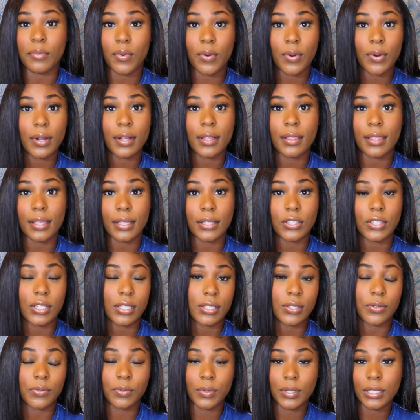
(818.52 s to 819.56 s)
more than
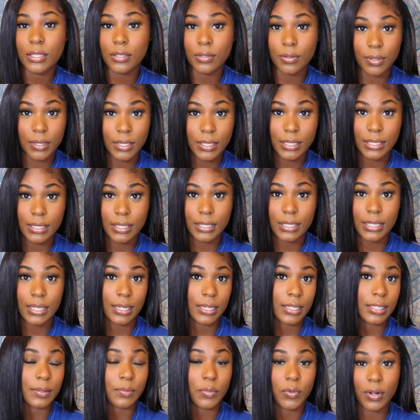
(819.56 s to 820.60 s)
just resources, and
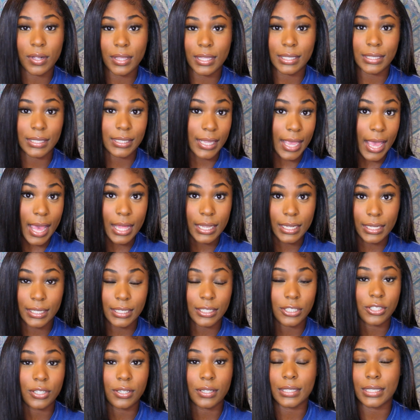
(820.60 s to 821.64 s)
it's more than talent.
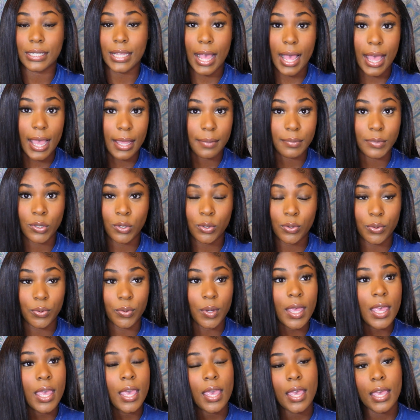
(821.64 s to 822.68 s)
It's your time too.
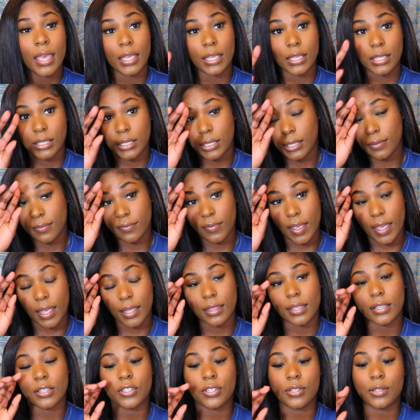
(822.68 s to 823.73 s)
It's the fact
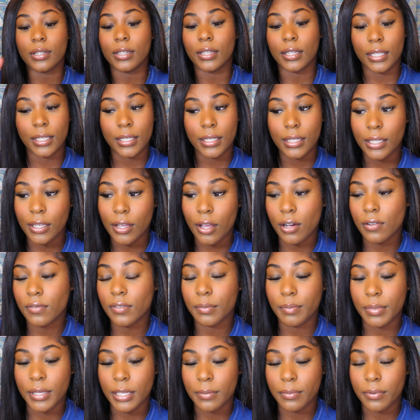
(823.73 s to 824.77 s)
that you're leaning over
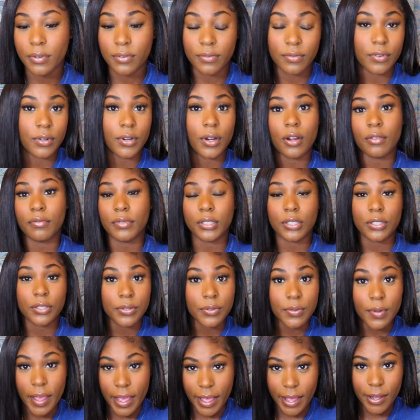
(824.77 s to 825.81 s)
people for over
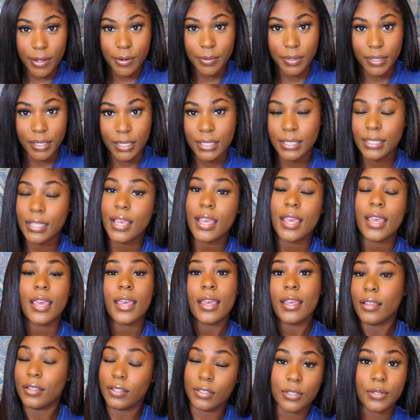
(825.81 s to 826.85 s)
2 hours
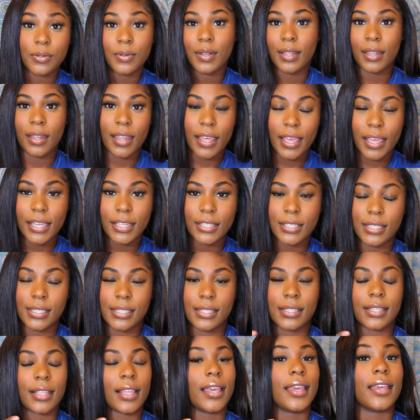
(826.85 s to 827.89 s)
doing
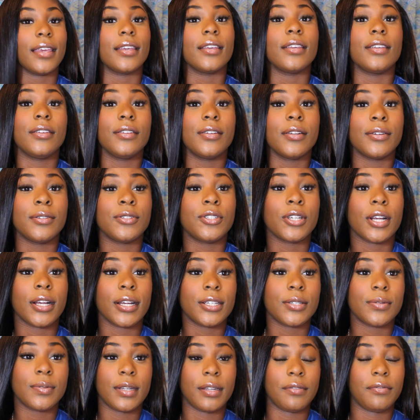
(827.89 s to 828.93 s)
lashes. Like, you know,
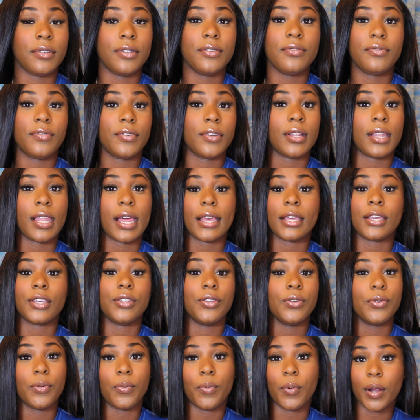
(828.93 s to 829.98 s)
charge whatever you feel like
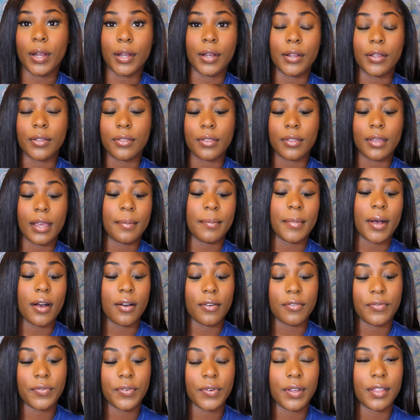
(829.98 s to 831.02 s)
you're worth. I'm
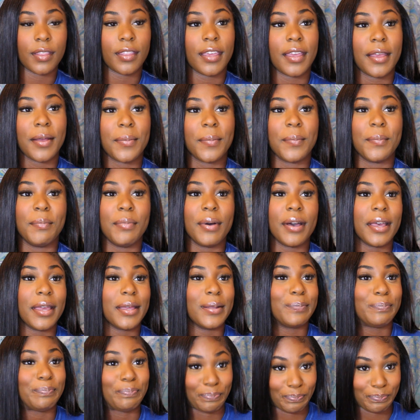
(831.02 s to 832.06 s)
all for that,
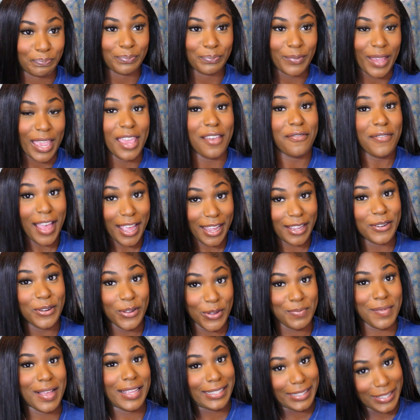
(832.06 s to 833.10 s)
but if I can do
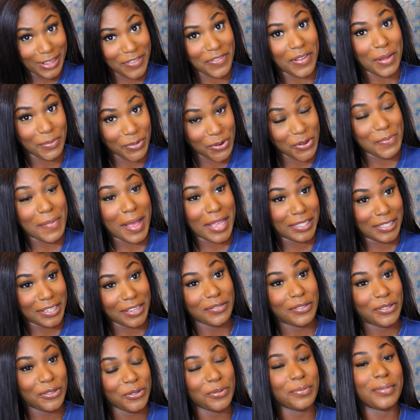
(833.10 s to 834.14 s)
it myself, I'm doing
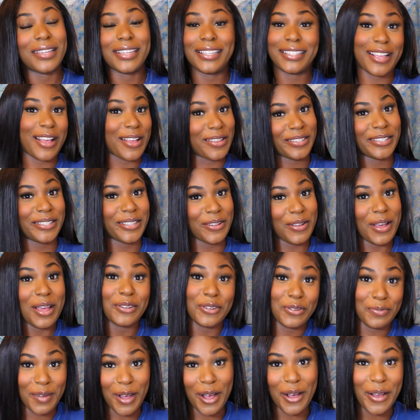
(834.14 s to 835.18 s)
myself too, because also I
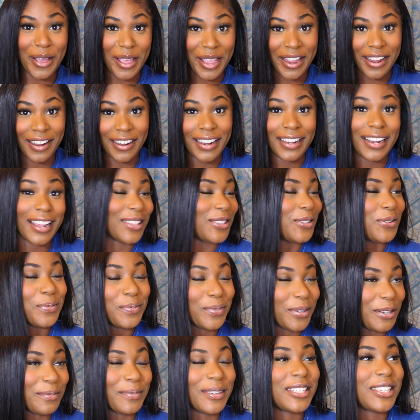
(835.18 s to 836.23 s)
do my own hair and I do
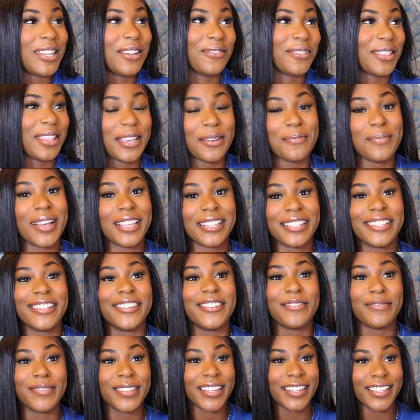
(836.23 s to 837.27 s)
pretty much everything
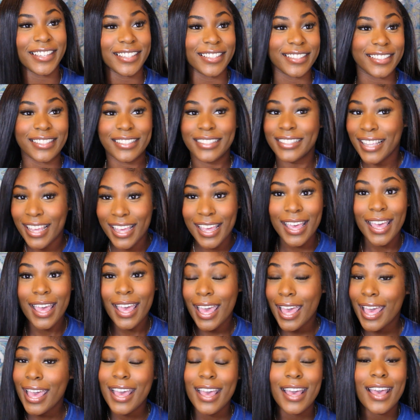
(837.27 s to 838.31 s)
myself because,
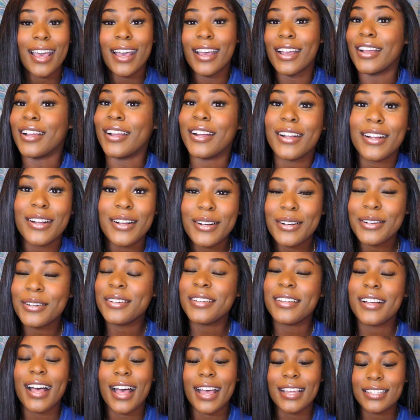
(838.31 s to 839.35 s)

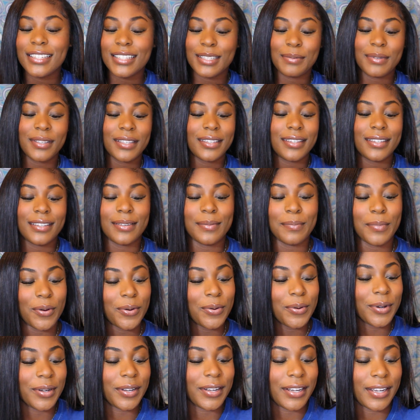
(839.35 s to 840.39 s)
girl, I just be
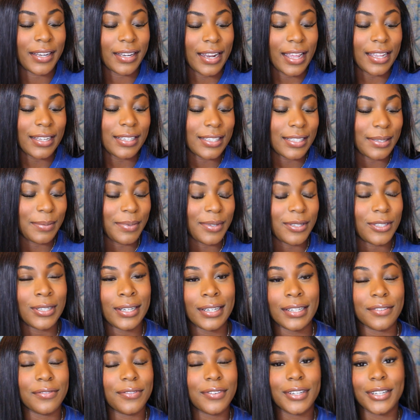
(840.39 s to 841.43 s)
bored and I just be
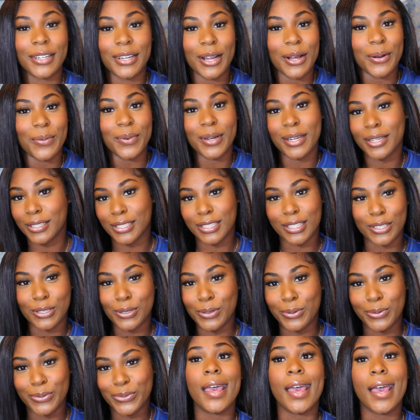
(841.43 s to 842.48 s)
trying to figure out what else to
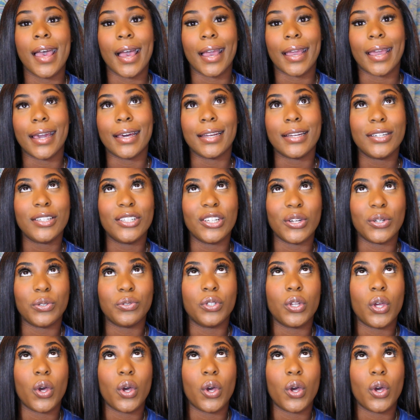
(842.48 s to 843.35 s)
do. I kind of don't